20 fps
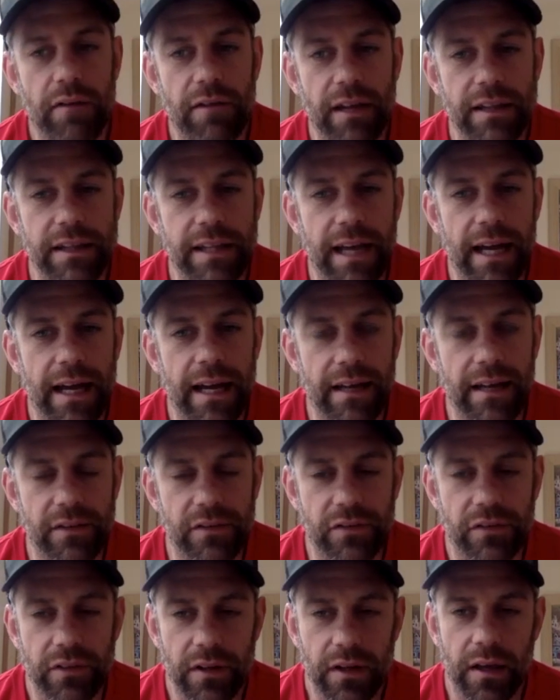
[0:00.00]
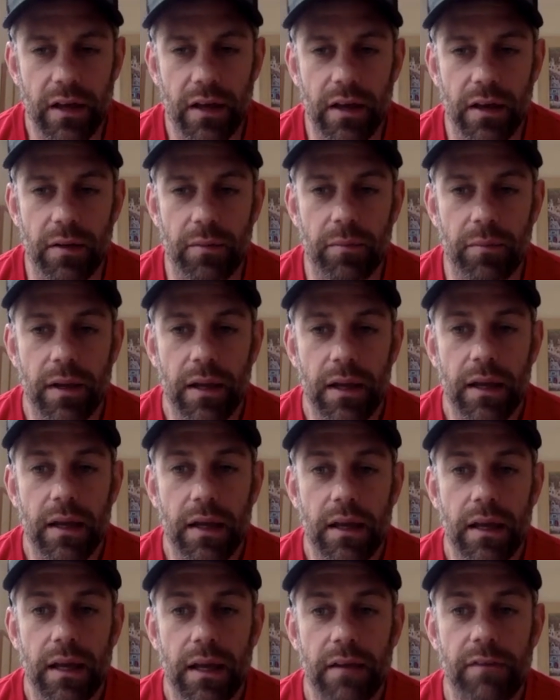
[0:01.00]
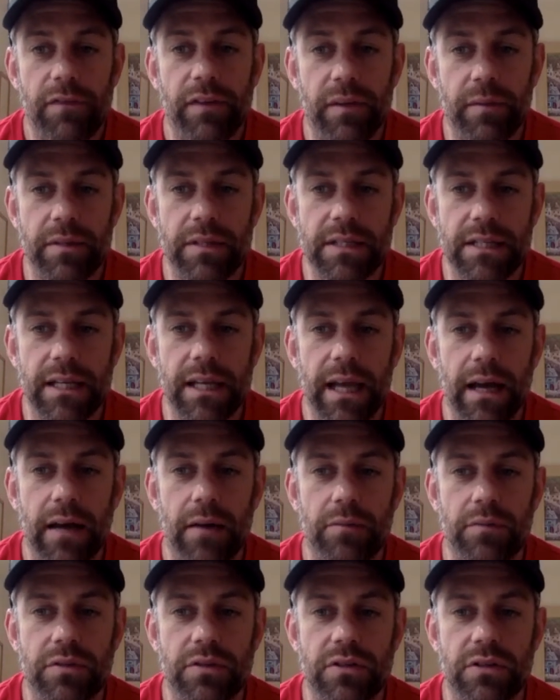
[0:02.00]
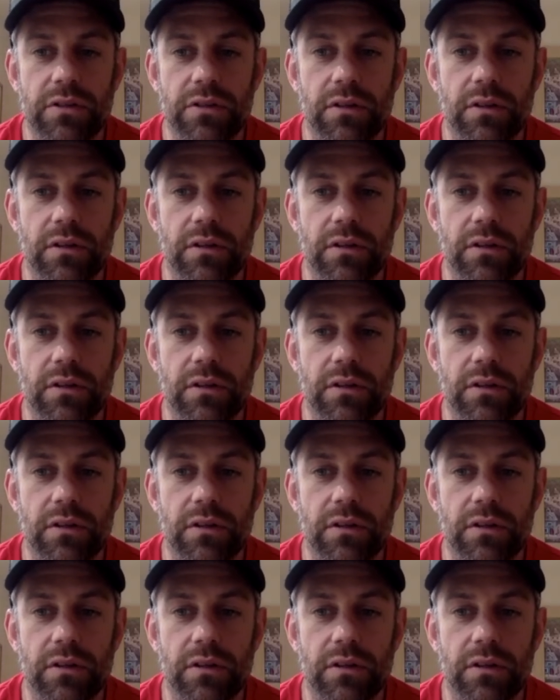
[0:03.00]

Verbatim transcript: read that as um, if vitamin C helps